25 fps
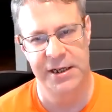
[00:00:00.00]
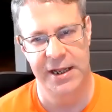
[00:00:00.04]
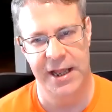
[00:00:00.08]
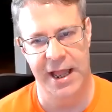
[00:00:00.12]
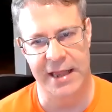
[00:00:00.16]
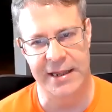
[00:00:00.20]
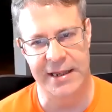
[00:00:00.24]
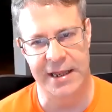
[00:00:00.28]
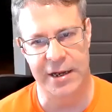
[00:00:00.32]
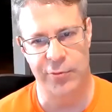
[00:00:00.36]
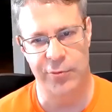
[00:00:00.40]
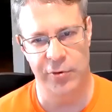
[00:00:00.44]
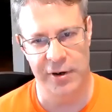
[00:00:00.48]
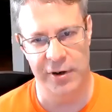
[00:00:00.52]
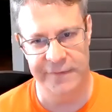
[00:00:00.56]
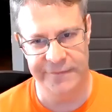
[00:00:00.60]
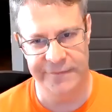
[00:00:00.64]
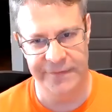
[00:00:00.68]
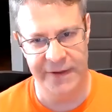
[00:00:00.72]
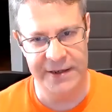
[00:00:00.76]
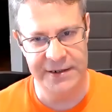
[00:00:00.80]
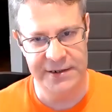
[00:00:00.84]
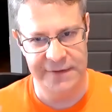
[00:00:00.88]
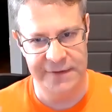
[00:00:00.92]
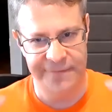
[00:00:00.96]
and they were
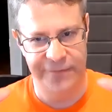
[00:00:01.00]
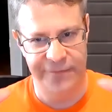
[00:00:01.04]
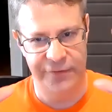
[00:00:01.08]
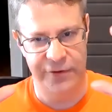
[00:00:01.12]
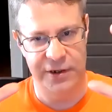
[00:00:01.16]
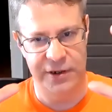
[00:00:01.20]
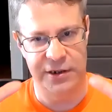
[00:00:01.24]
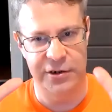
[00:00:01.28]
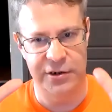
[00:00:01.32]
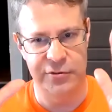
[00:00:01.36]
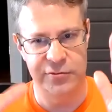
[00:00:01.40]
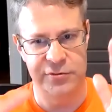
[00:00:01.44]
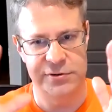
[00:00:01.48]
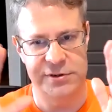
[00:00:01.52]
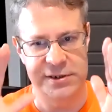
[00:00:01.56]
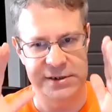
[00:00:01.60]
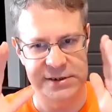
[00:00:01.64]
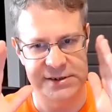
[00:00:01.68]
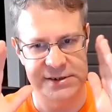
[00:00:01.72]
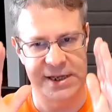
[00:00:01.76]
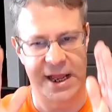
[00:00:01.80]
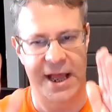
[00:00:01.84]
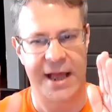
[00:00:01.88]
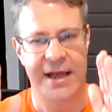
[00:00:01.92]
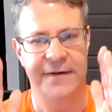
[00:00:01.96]
invented for the use
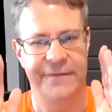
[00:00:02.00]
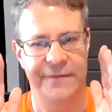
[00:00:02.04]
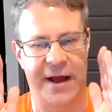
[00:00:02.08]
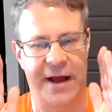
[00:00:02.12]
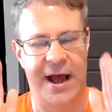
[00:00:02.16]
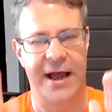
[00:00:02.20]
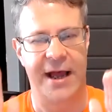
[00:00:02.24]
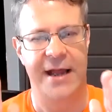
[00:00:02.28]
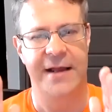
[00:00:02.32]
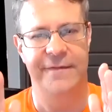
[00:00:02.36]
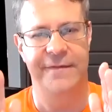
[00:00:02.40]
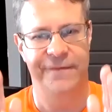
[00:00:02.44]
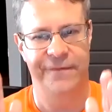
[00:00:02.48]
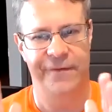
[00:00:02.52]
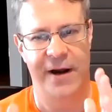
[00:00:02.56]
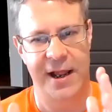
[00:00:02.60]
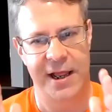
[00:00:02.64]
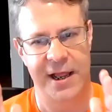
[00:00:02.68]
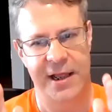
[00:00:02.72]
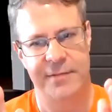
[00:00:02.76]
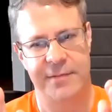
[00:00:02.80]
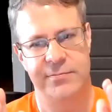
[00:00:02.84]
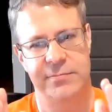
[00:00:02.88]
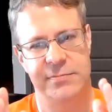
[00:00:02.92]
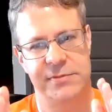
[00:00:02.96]
inside of
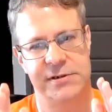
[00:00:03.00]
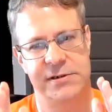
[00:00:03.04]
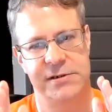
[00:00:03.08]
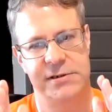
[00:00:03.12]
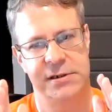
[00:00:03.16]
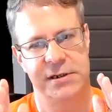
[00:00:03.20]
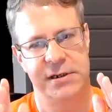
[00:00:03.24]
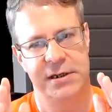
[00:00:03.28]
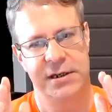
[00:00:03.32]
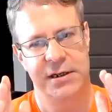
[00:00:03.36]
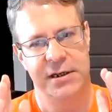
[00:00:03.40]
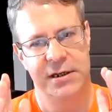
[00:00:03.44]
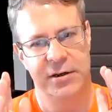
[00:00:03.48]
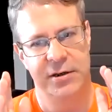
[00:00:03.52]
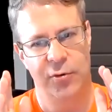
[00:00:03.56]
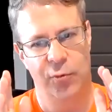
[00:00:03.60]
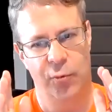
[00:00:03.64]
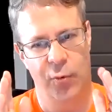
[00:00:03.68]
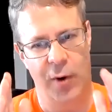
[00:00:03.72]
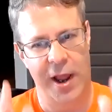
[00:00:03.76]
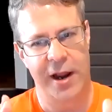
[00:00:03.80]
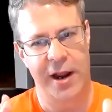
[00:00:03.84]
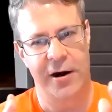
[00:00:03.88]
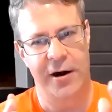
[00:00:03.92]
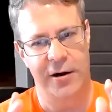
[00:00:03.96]
iframes,
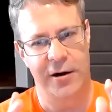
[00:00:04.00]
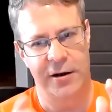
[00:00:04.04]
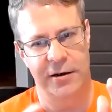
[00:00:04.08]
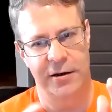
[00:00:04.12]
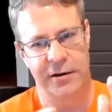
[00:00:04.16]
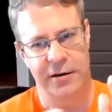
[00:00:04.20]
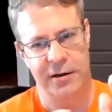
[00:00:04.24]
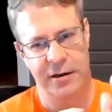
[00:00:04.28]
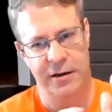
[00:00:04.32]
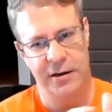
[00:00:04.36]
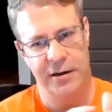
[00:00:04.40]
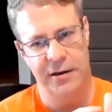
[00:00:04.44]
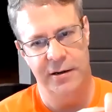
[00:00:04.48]
where